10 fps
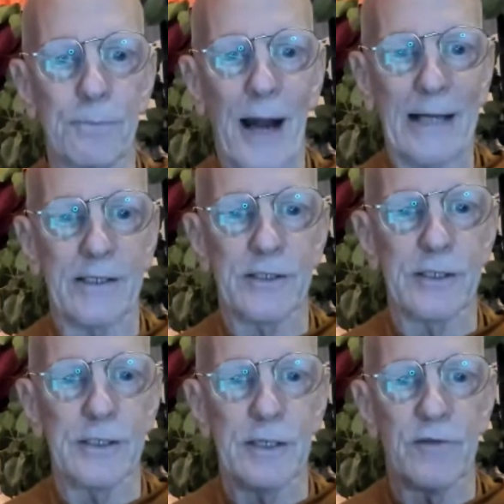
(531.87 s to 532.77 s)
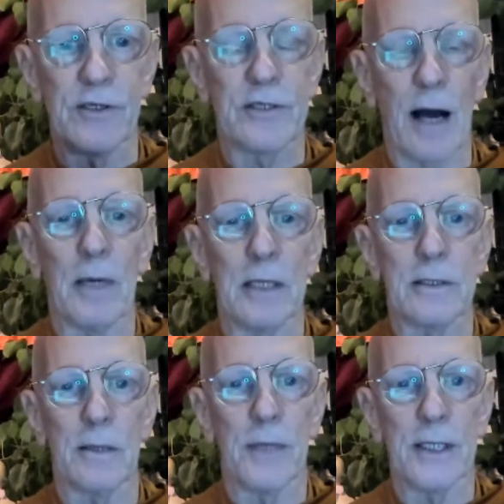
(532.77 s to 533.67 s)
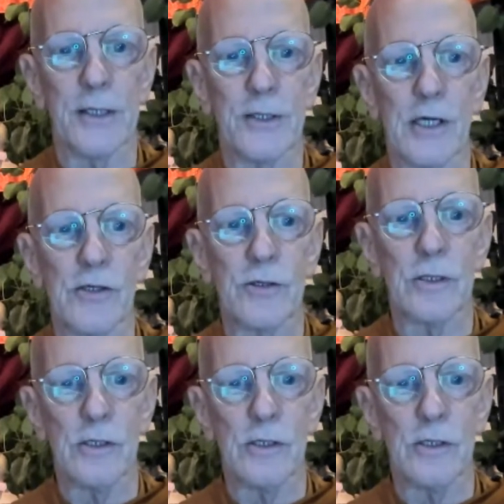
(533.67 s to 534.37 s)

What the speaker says: practices of the samatha meditation